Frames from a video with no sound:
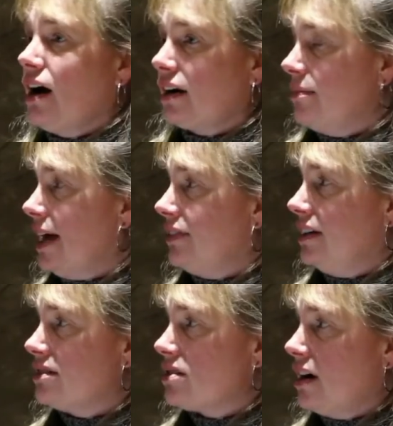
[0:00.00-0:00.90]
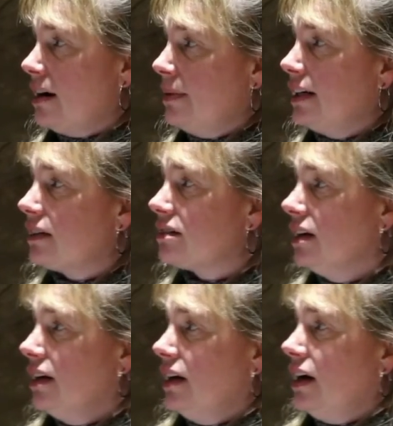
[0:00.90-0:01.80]
talk about these
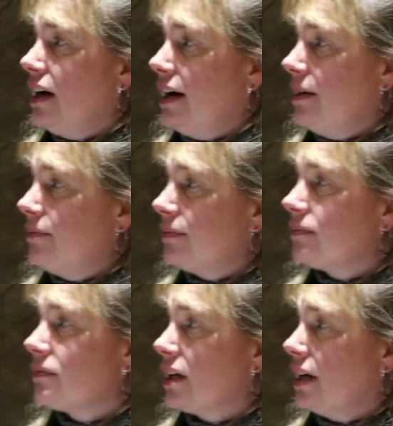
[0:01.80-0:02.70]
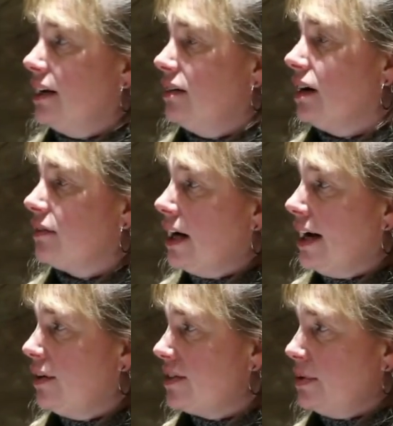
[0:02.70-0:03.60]
topics. And
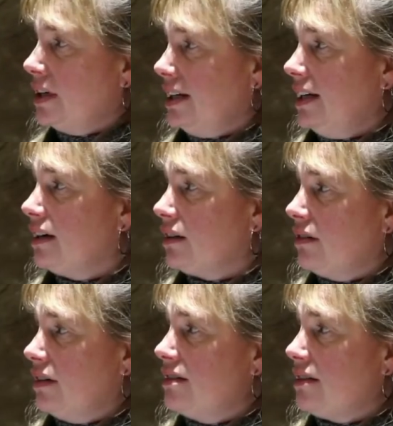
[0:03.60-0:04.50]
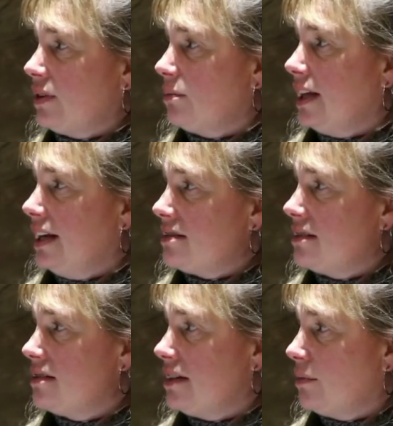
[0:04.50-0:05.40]
I always put in here the different
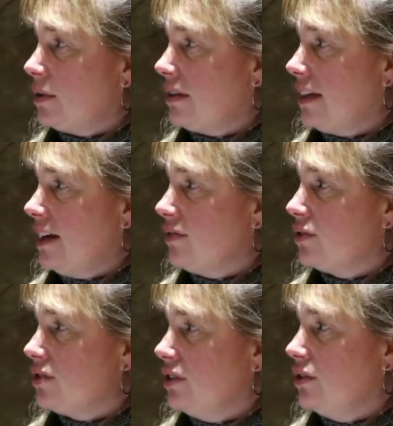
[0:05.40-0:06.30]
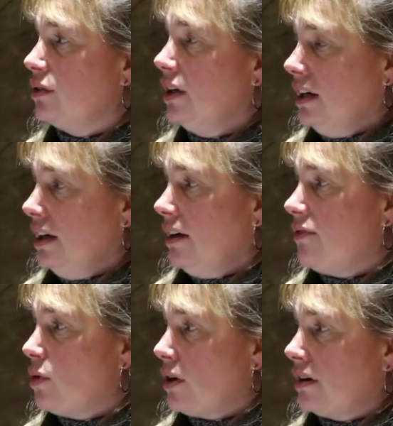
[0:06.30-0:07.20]
places that we're thankful to
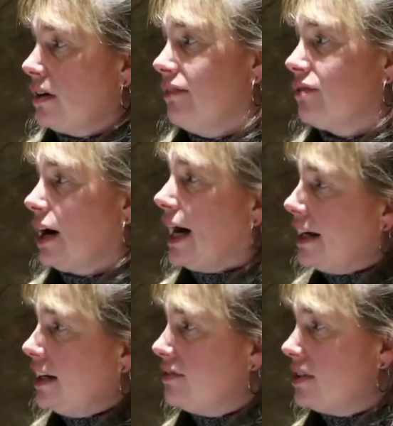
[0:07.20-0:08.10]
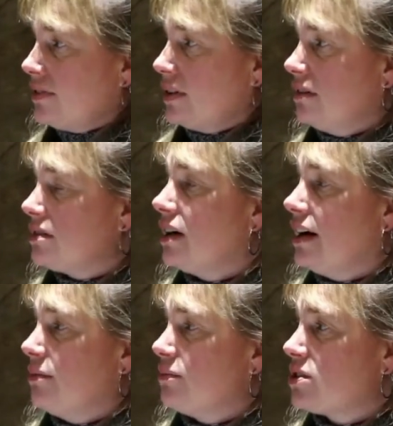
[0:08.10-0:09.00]
for a variety of different
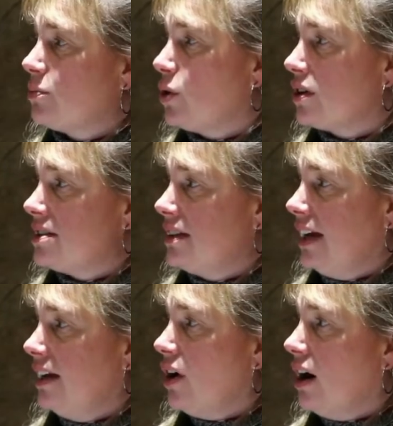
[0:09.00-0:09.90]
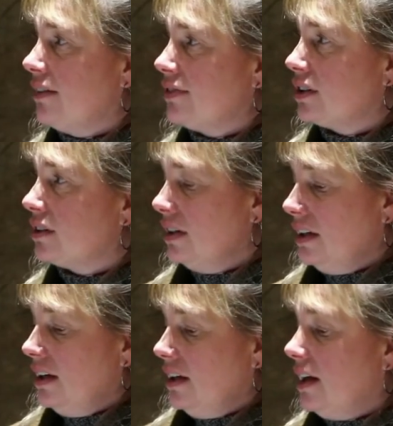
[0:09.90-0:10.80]
supports that they've offered.
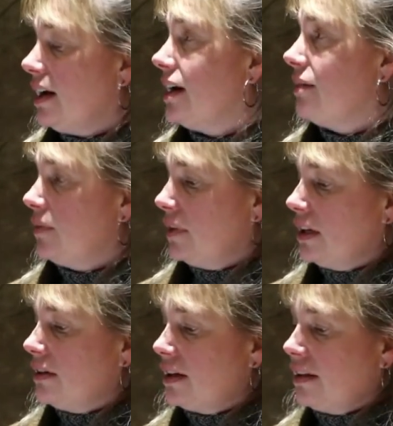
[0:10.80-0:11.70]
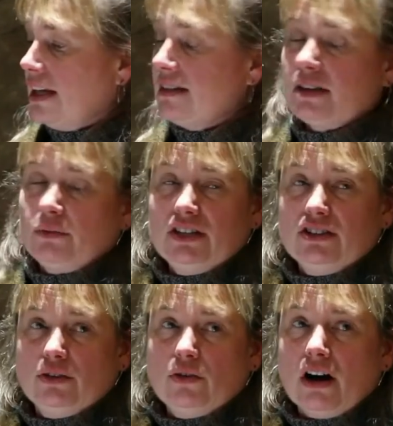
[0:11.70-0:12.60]
The things that we
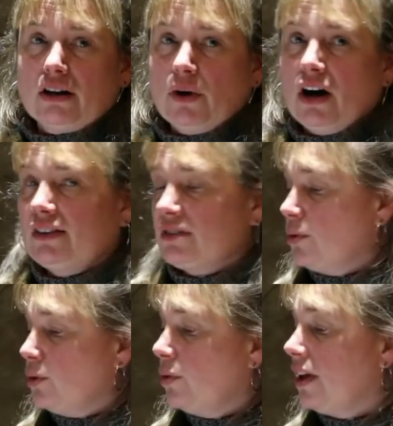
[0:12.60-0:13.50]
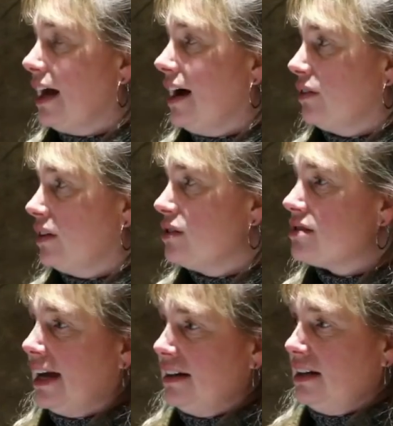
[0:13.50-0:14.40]
do aren't possible without
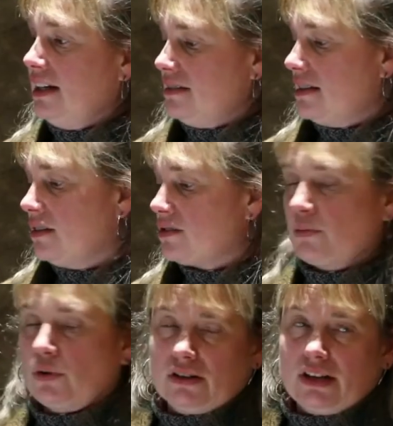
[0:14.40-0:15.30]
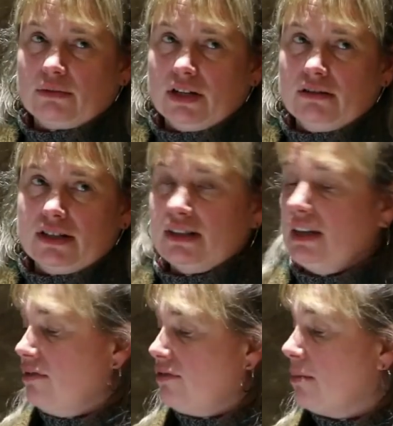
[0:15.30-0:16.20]
those entities and the support that we
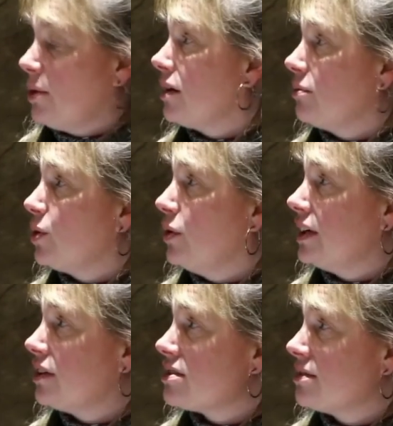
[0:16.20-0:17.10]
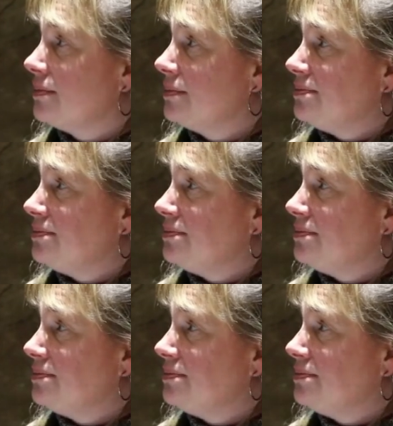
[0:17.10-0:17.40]
receive from our employers.